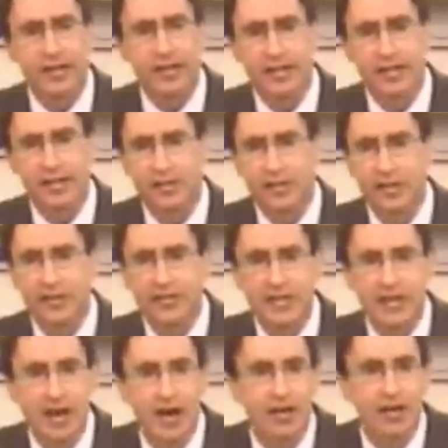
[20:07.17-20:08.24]
the
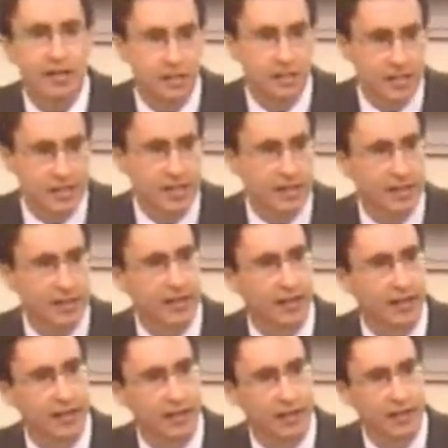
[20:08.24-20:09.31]
theology
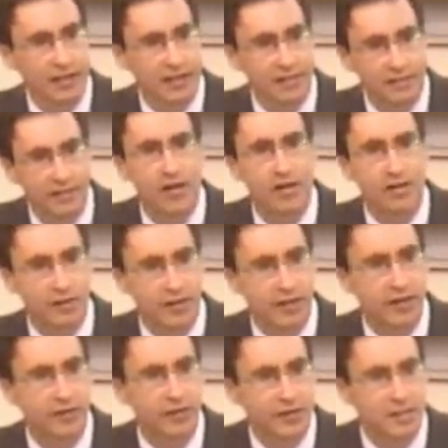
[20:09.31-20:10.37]
involved
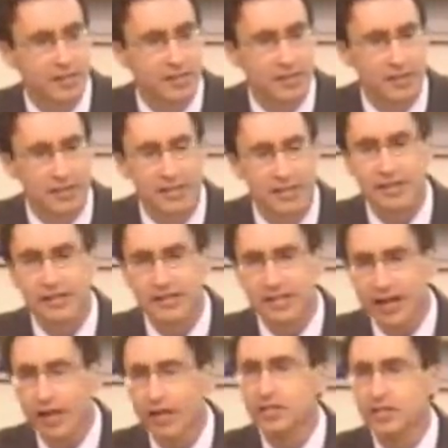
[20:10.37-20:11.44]
here, the
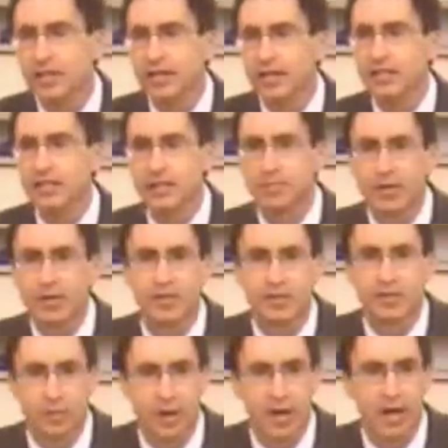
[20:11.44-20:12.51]
theology and
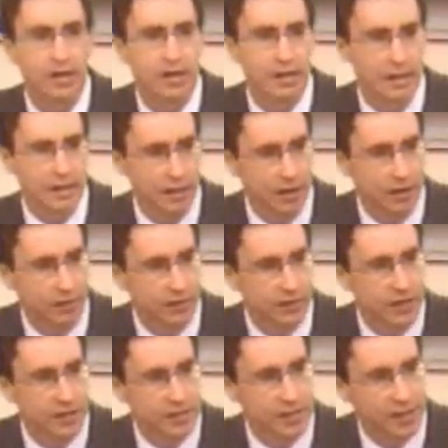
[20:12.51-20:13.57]
spirituality
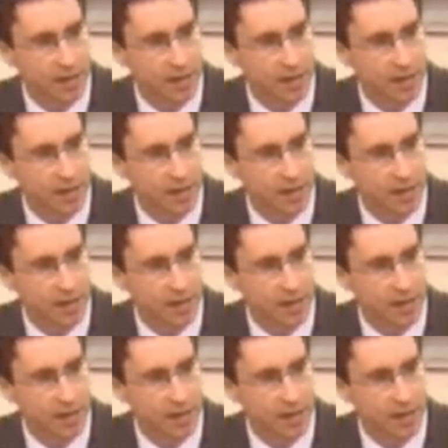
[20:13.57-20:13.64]
of this